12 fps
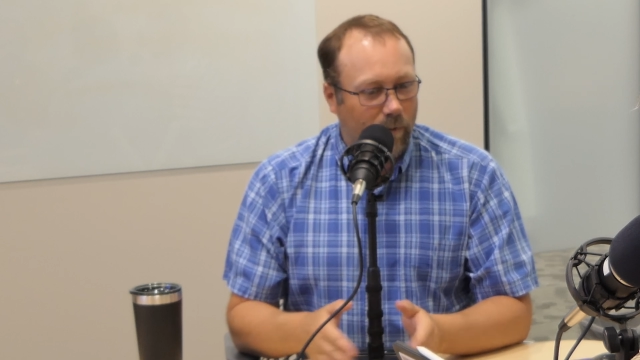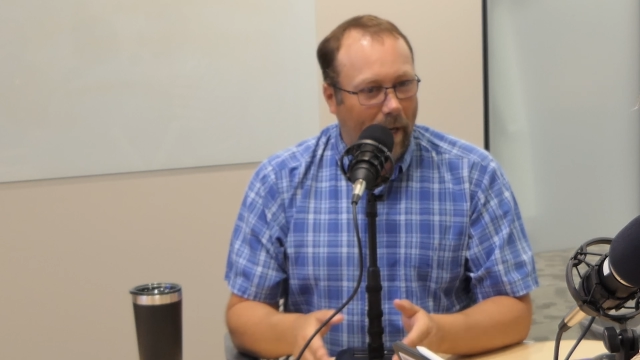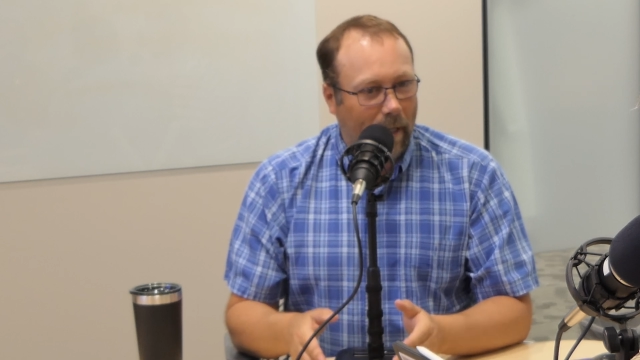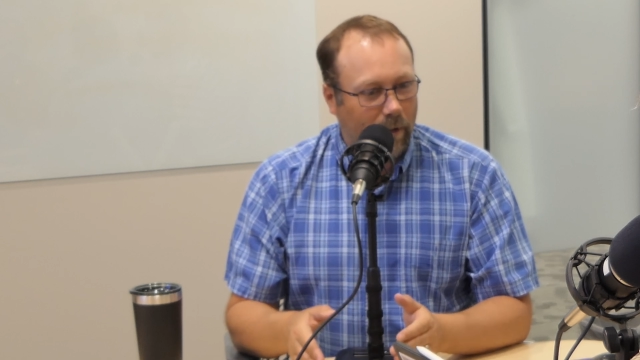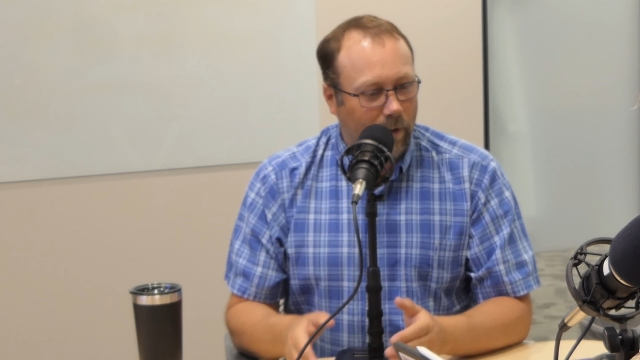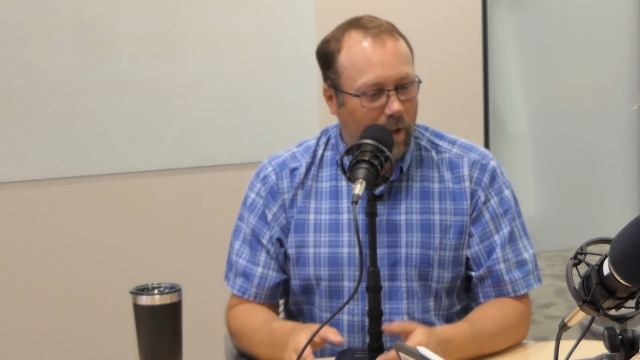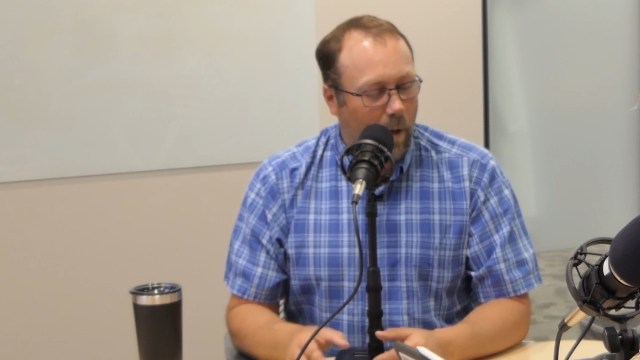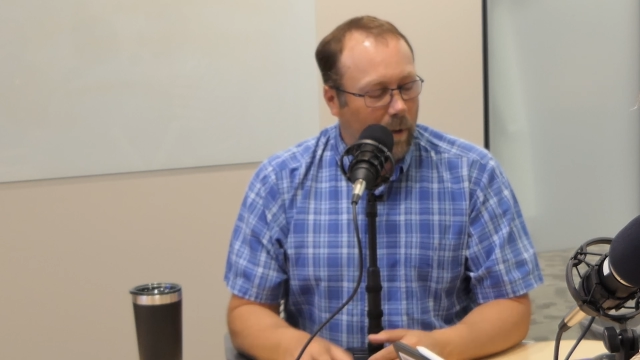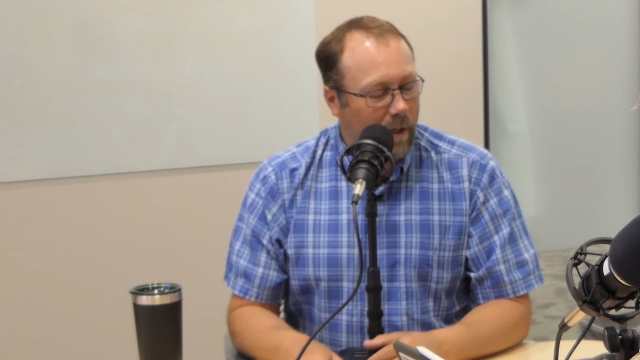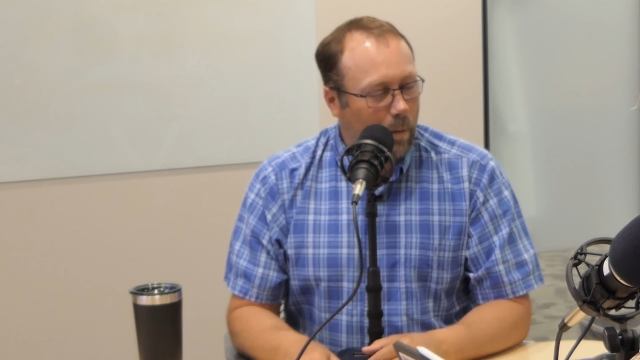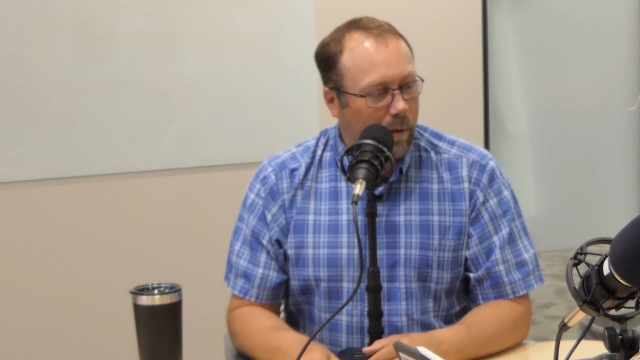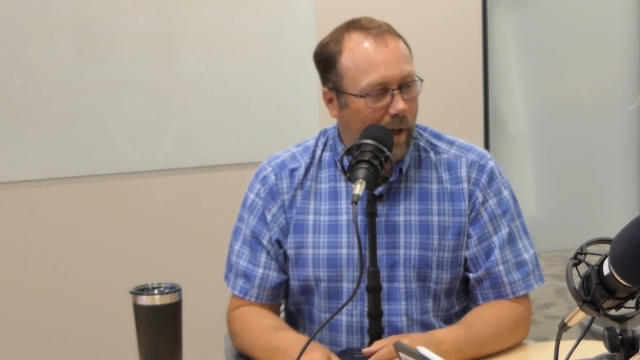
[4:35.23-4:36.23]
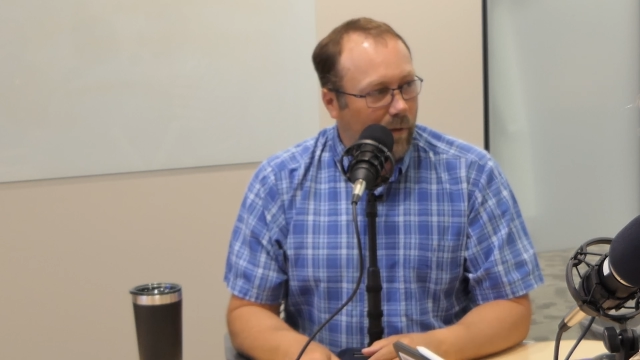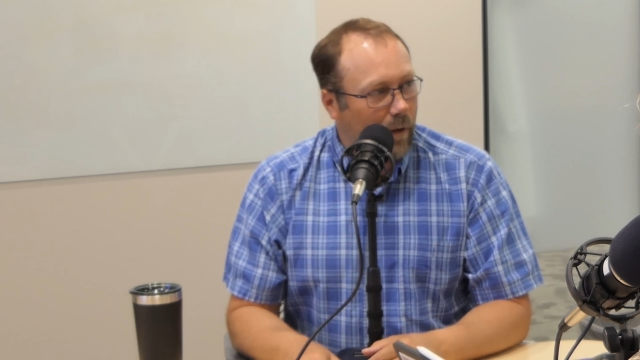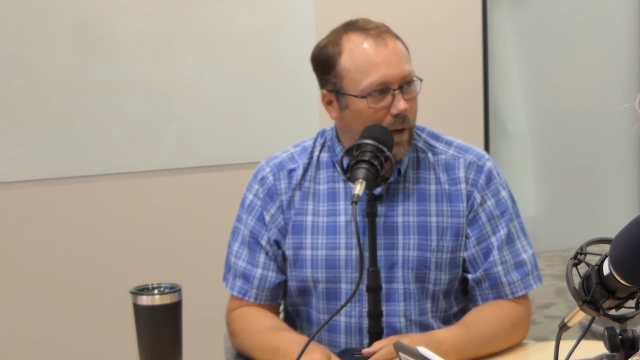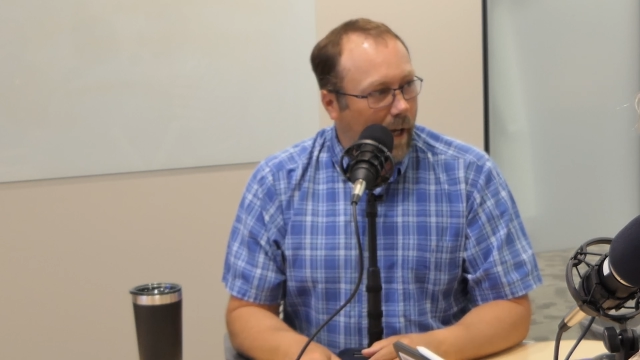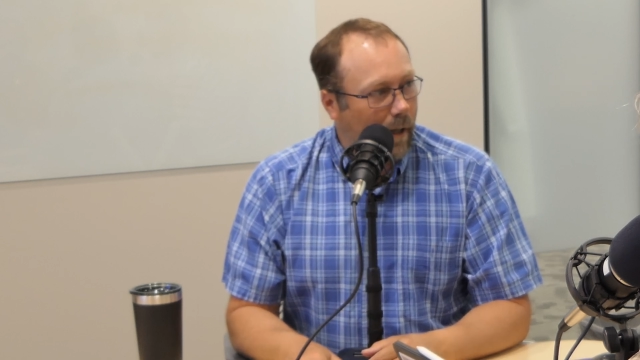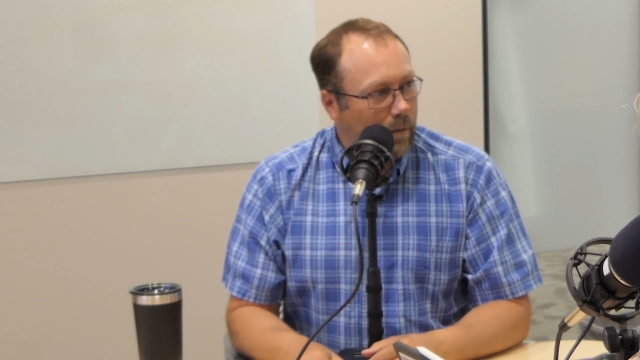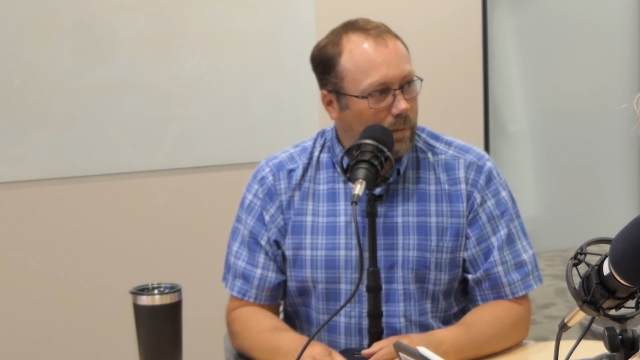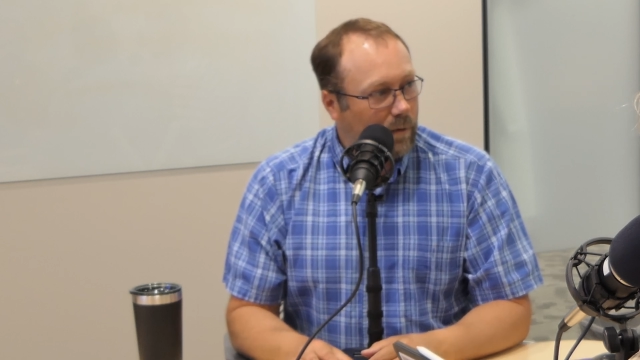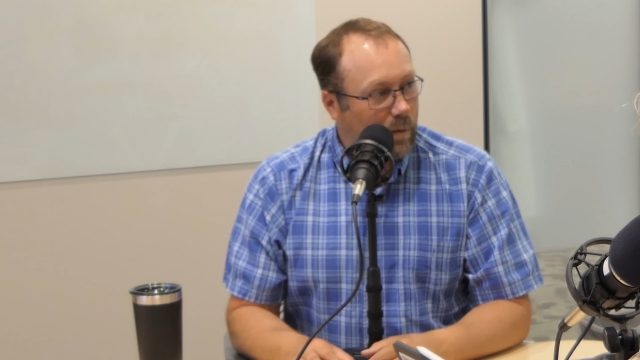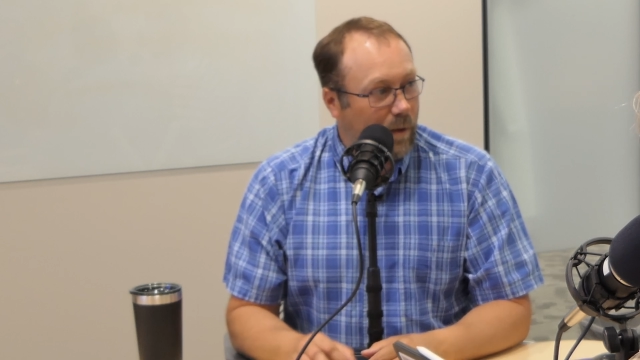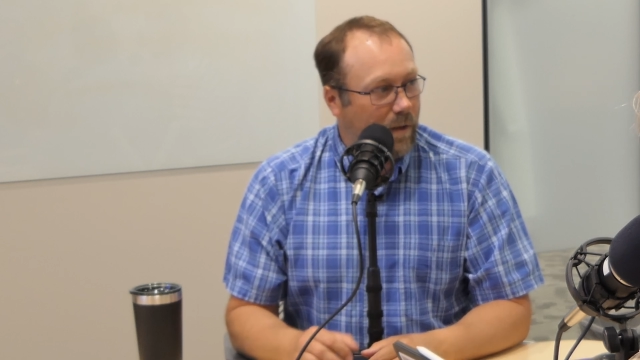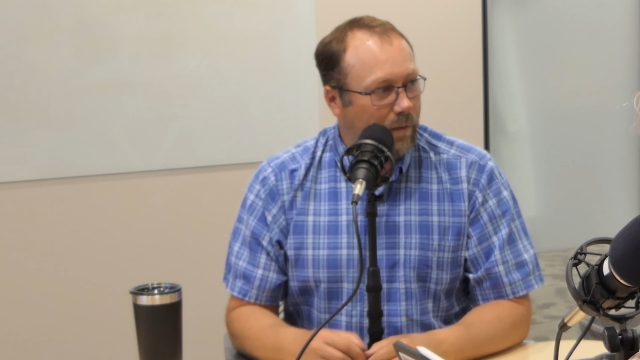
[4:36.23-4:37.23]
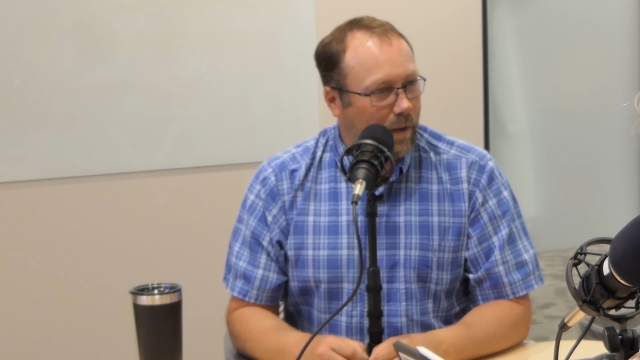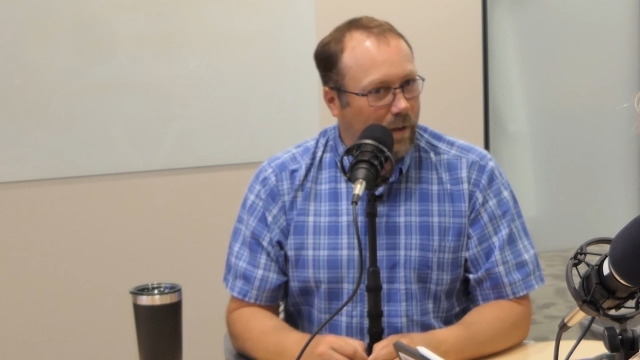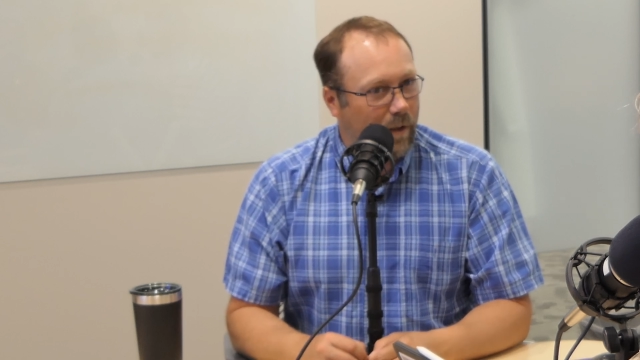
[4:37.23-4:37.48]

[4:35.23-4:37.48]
factors come into play for that specific